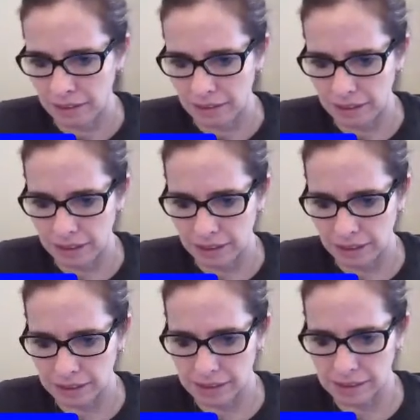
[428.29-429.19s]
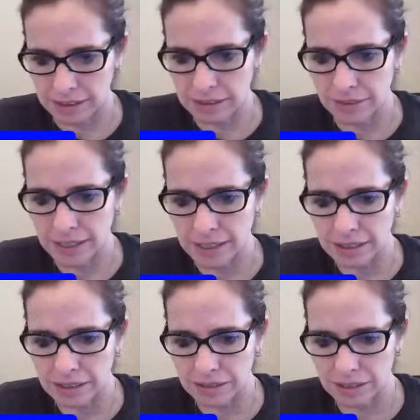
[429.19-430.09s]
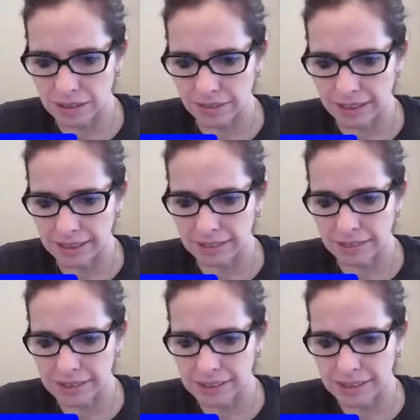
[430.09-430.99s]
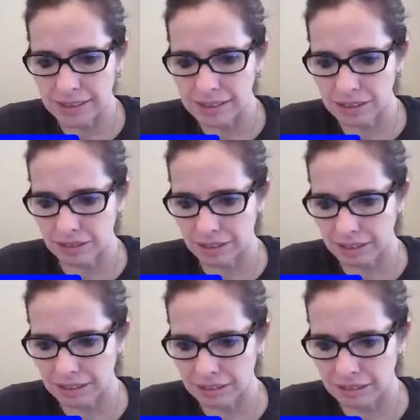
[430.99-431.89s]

And let's see if I can do that right now. I see this screen.